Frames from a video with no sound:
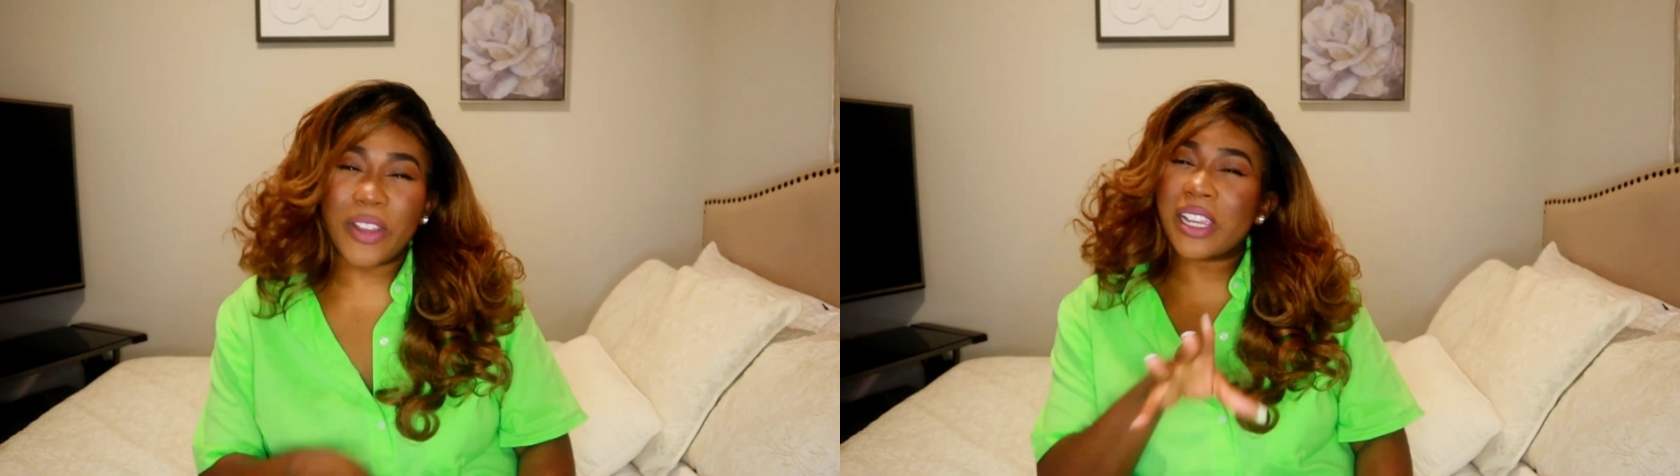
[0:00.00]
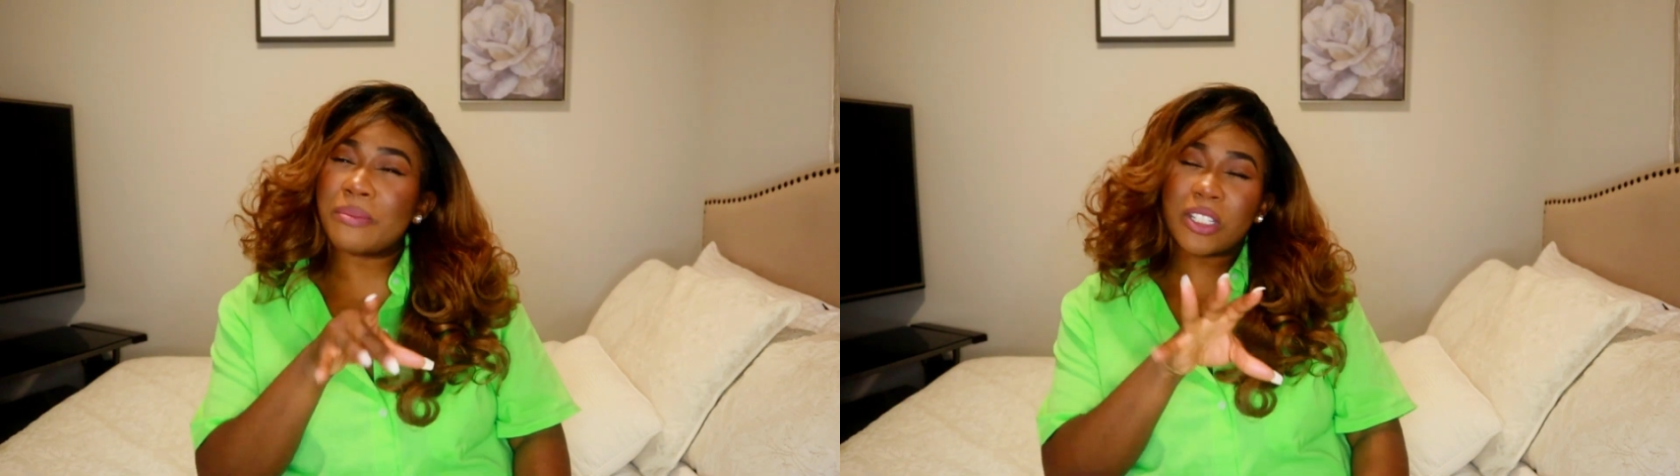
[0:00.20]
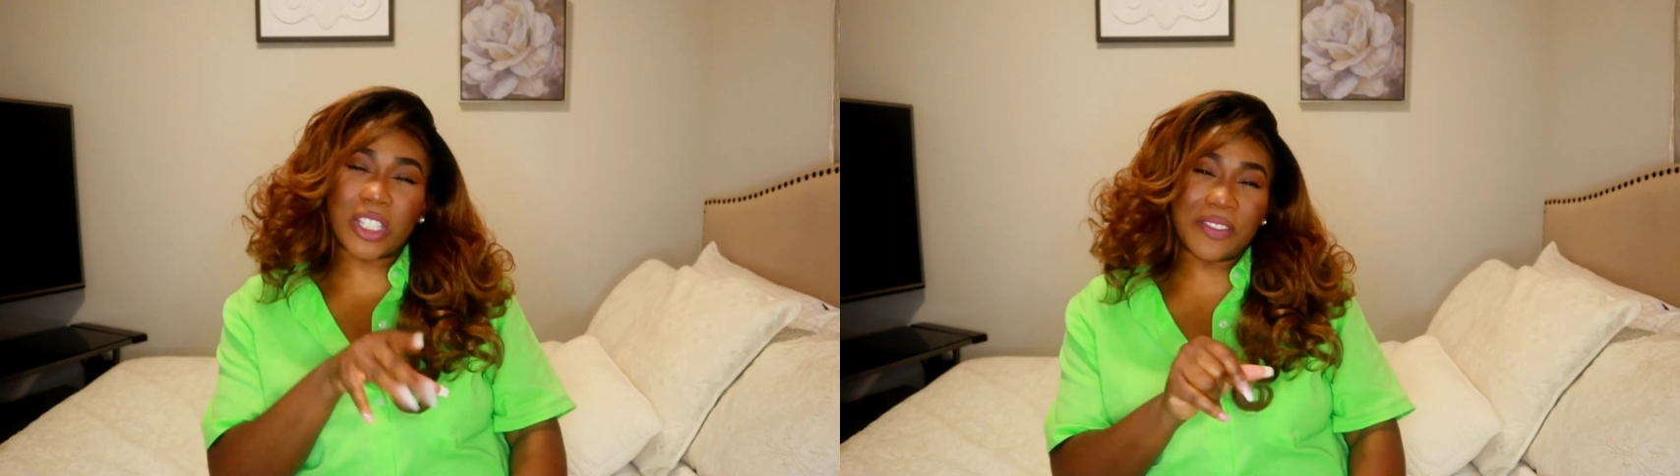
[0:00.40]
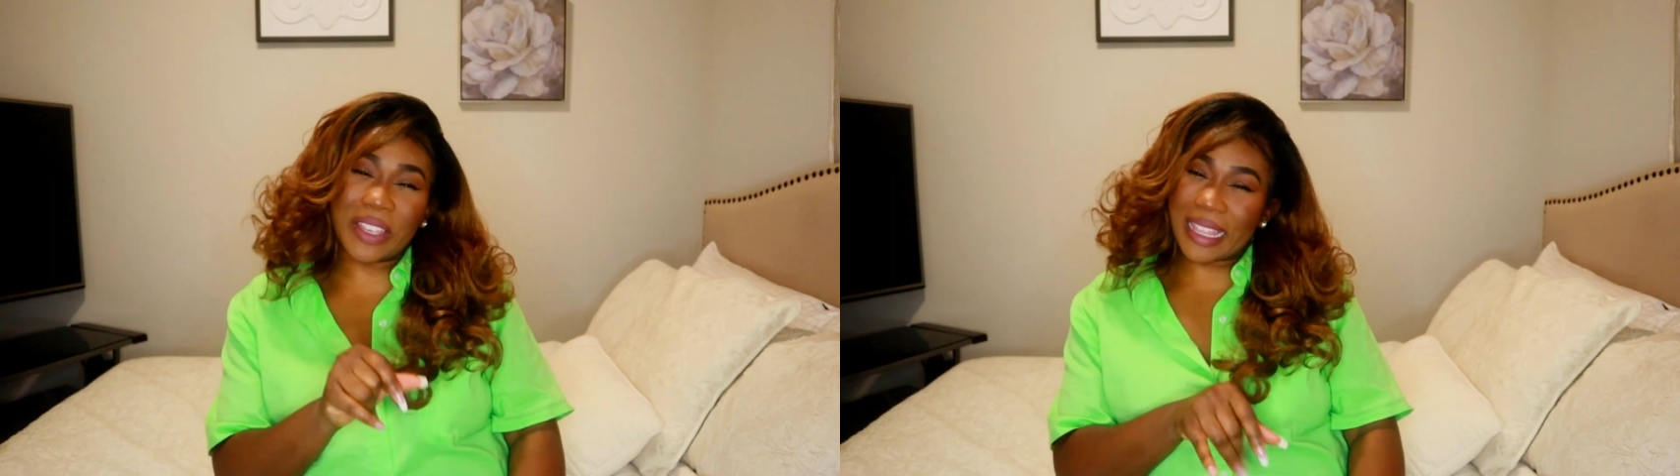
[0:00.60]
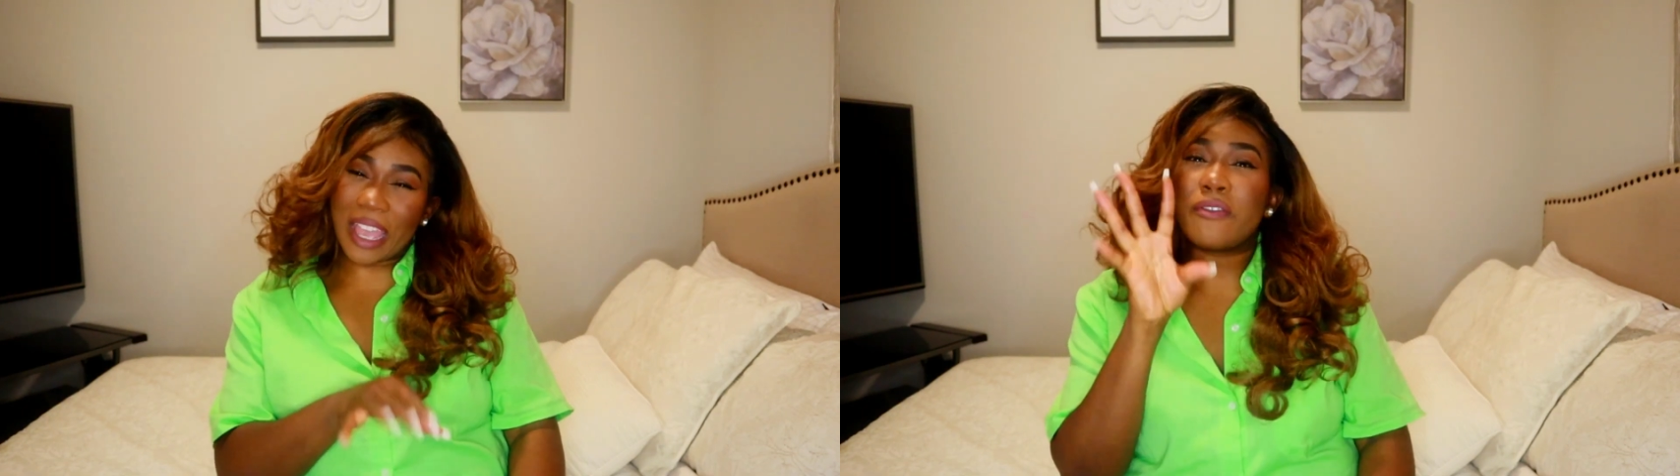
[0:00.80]
very much
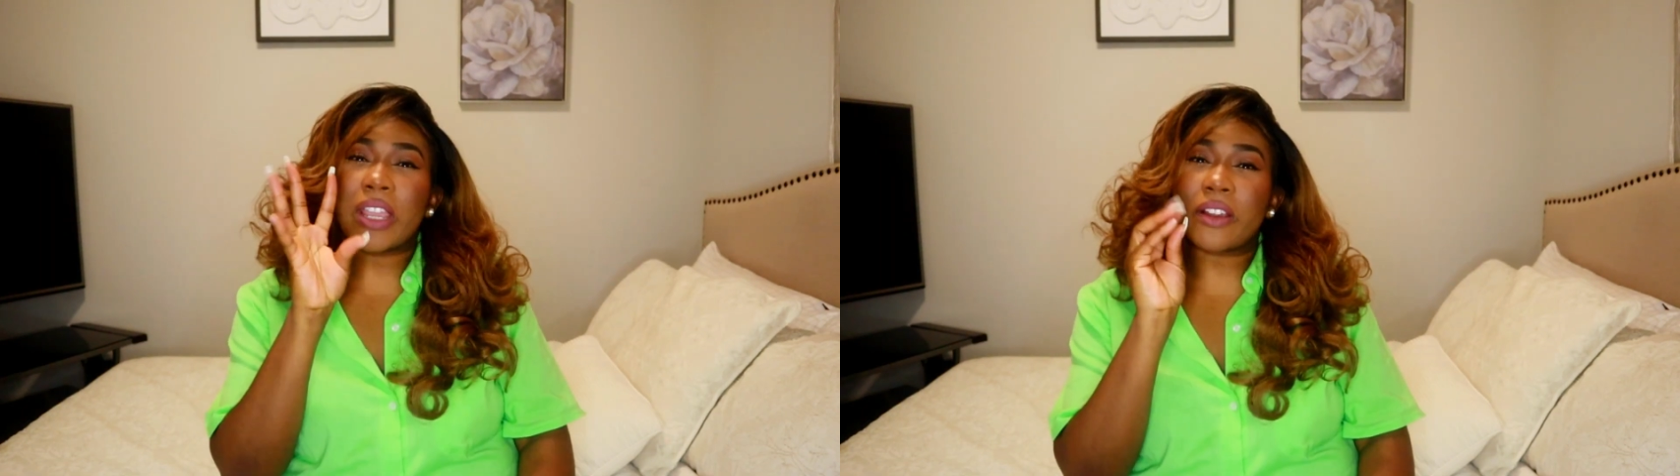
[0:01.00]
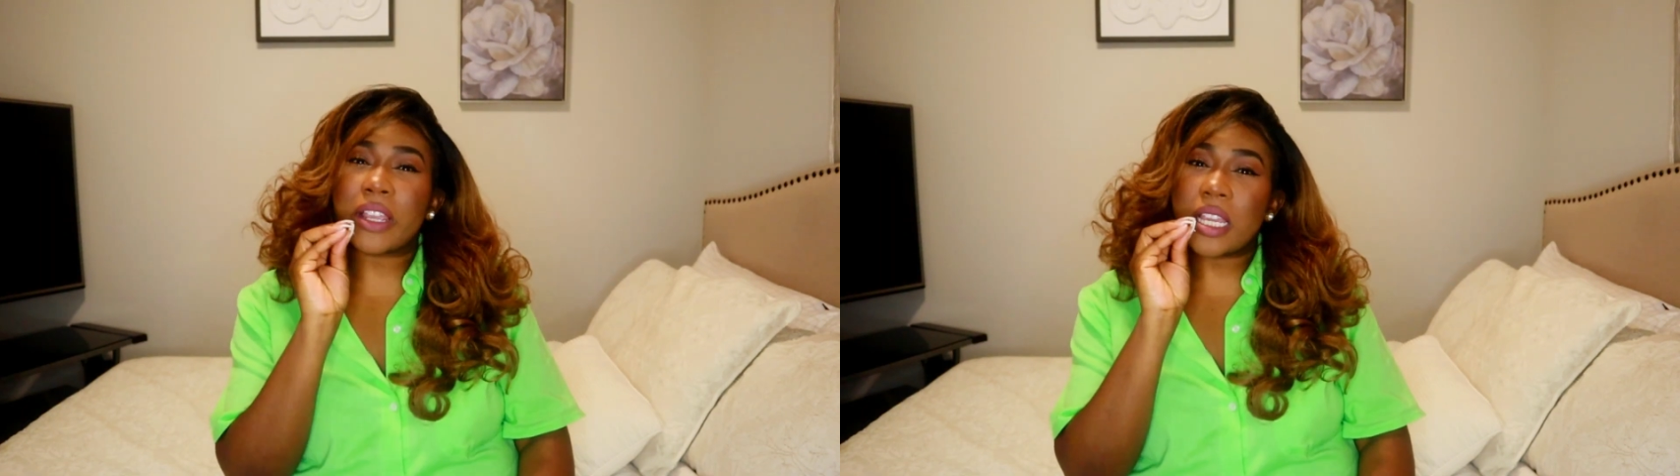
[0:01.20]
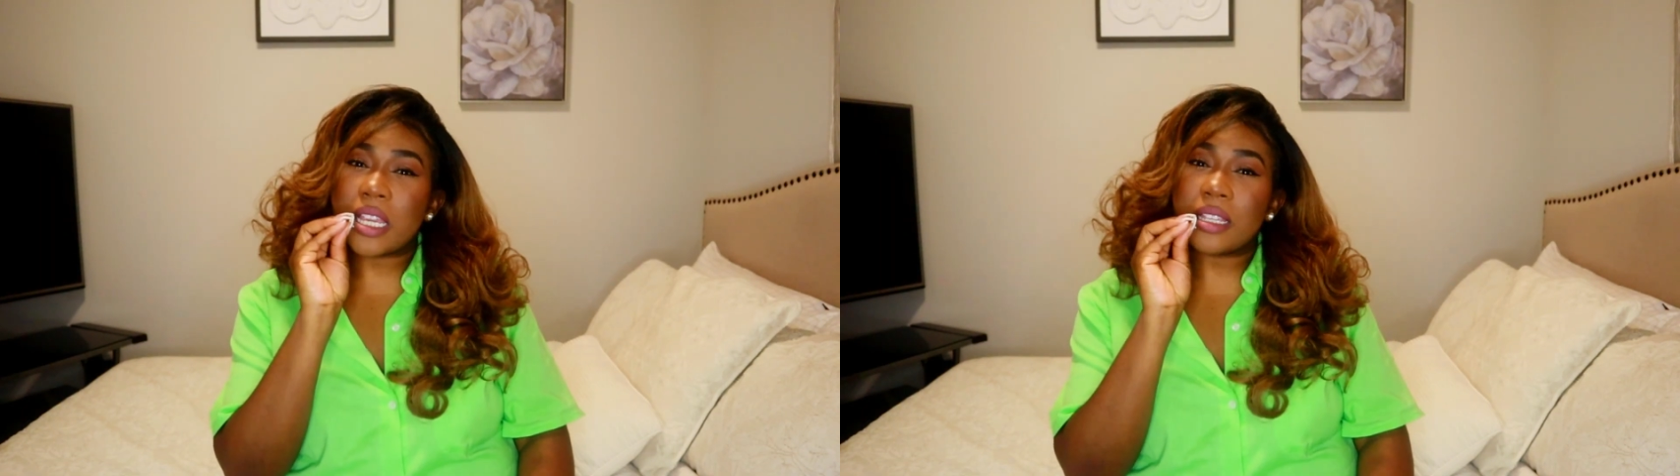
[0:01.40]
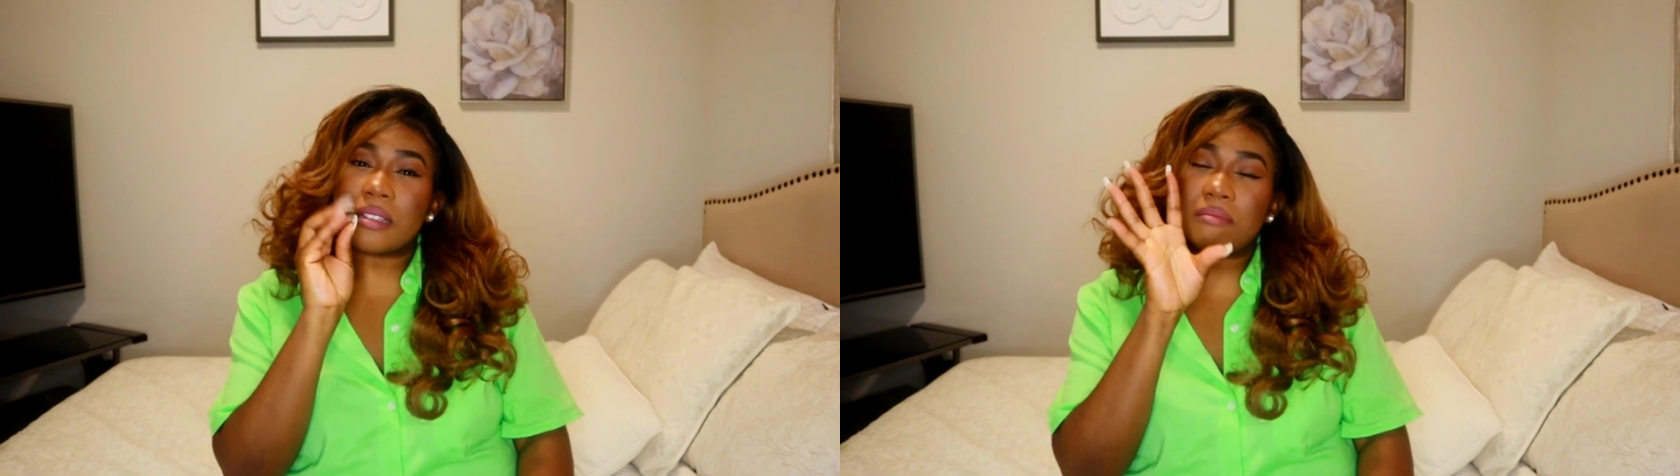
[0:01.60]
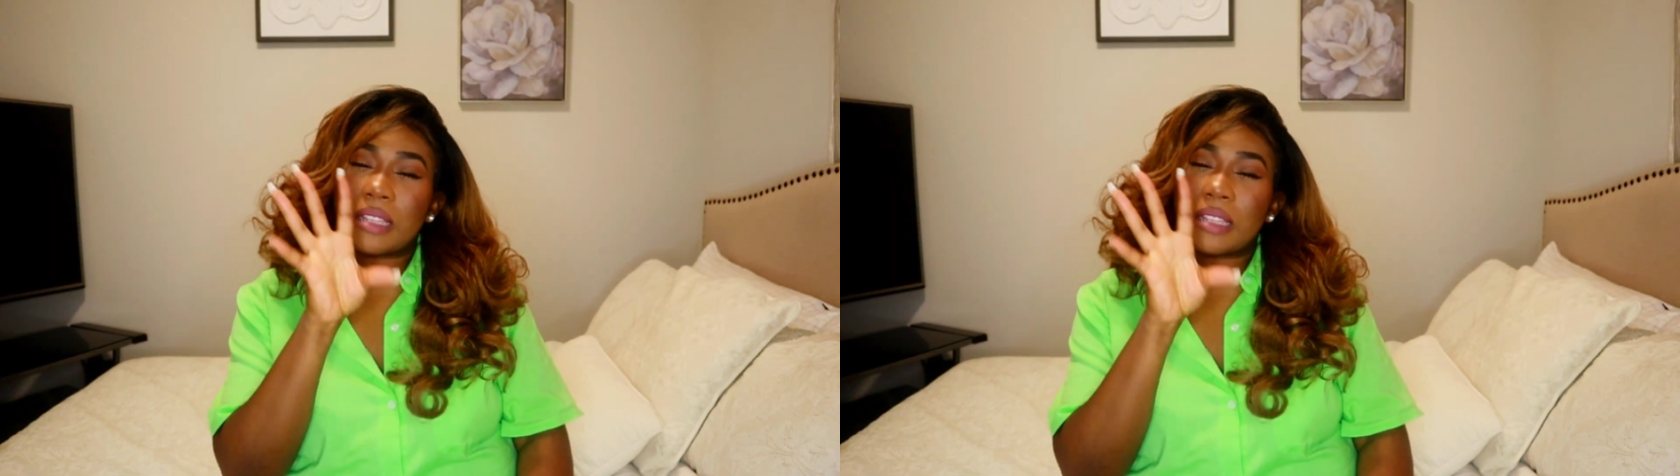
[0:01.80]
giving that very,